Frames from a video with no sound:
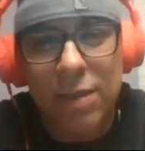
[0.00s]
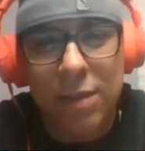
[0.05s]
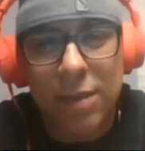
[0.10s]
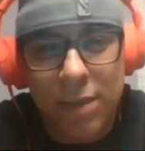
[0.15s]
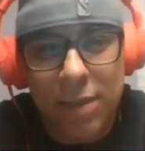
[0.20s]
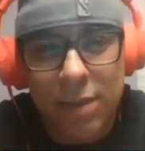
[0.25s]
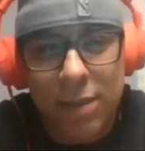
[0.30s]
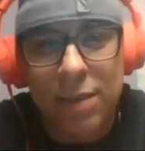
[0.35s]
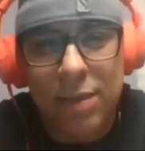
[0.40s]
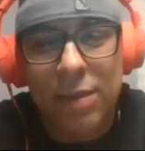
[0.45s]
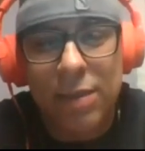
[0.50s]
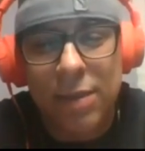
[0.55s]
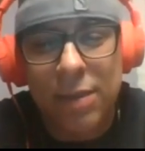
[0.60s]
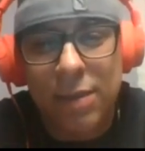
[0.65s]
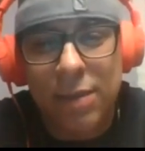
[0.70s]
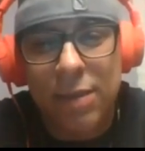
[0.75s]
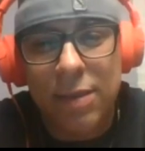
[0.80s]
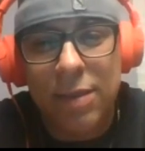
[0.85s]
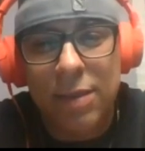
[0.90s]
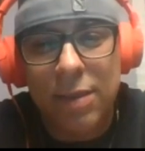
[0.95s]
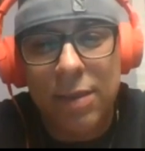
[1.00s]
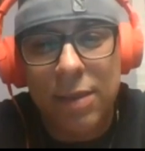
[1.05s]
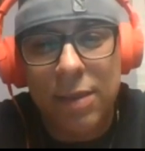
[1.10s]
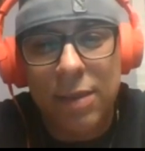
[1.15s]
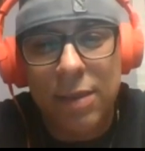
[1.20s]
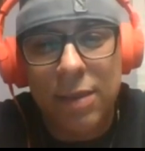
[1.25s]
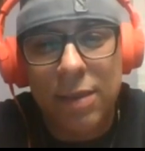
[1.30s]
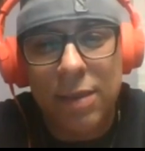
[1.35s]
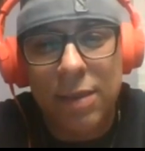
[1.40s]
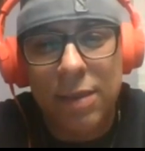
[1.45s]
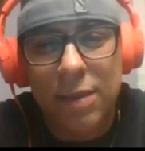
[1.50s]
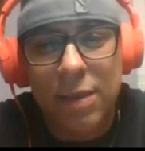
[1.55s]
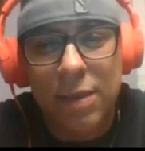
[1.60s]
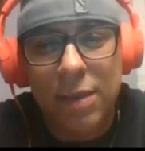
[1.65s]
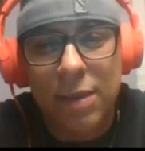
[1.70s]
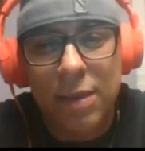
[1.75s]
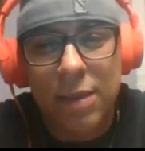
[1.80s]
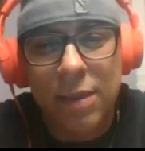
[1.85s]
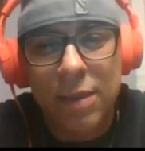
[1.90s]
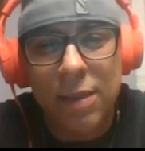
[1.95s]

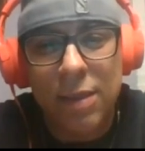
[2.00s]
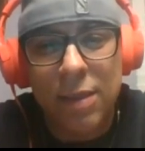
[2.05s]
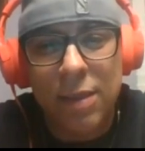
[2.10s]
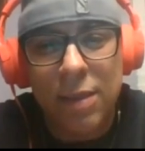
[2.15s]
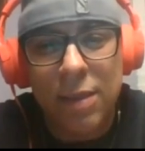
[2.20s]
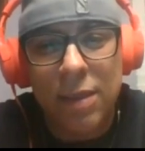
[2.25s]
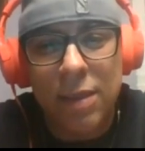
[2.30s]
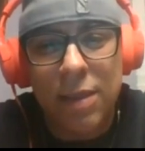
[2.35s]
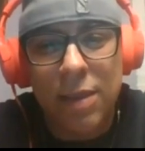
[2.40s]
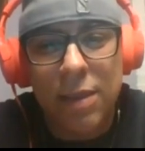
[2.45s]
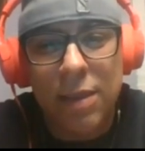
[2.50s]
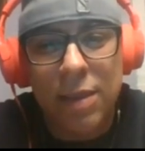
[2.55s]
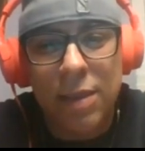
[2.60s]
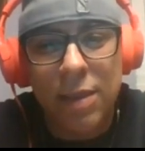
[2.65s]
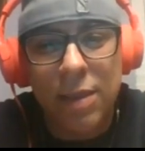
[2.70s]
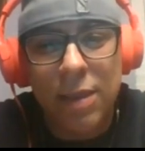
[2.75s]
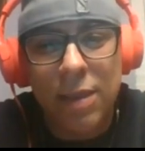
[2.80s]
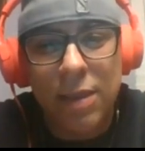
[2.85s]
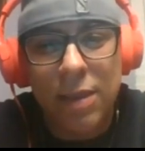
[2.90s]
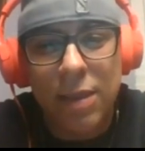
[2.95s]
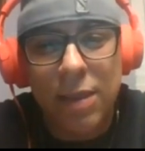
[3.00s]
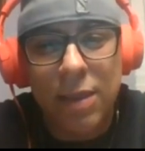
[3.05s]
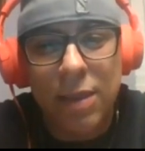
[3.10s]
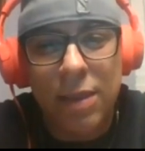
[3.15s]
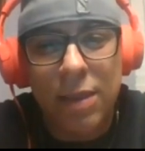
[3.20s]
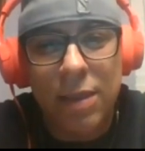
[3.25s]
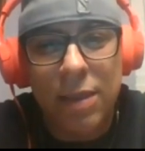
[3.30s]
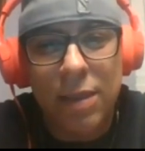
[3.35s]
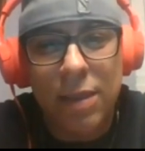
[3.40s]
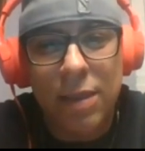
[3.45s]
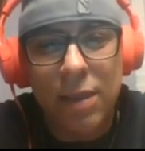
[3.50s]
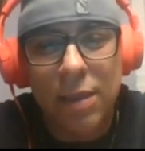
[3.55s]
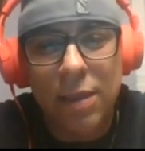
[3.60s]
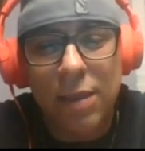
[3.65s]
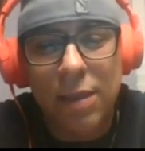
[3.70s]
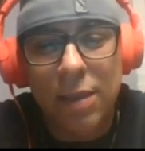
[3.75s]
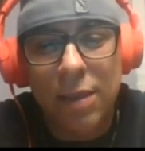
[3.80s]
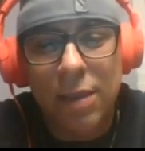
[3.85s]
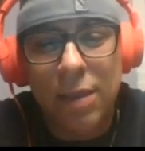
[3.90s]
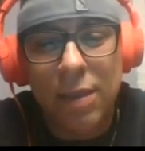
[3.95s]

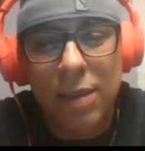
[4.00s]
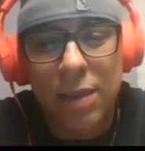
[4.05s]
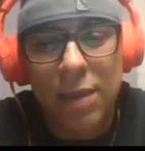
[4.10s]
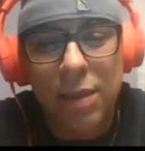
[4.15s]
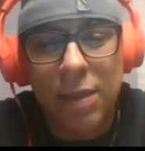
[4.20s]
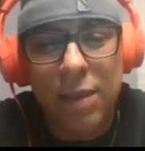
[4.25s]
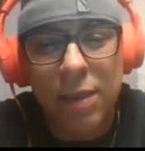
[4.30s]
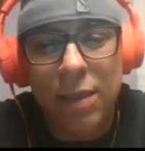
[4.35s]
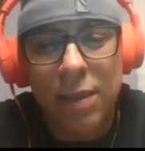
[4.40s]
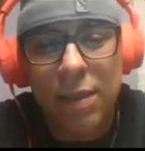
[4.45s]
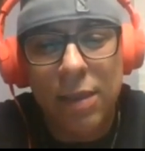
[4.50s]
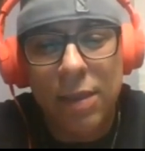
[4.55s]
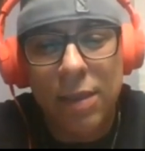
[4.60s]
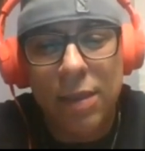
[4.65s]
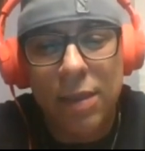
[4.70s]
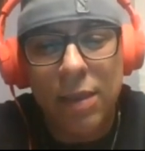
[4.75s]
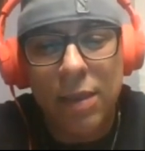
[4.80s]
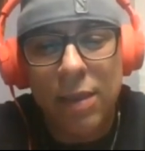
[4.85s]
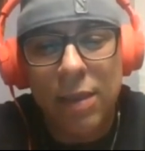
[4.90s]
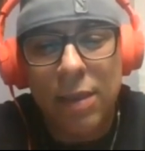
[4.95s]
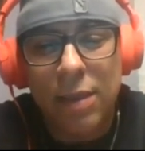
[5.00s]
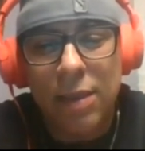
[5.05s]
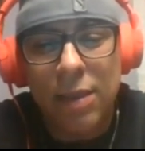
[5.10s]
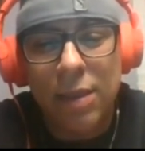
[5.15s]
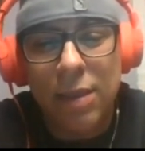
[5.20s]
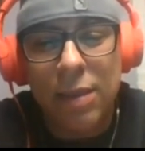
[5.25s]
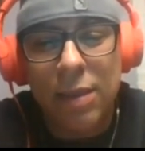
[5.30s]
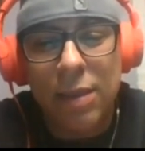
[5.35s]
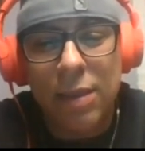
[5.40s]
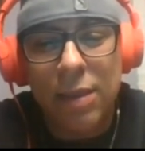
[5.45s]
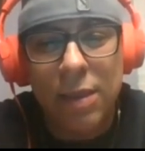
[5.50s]
(silent)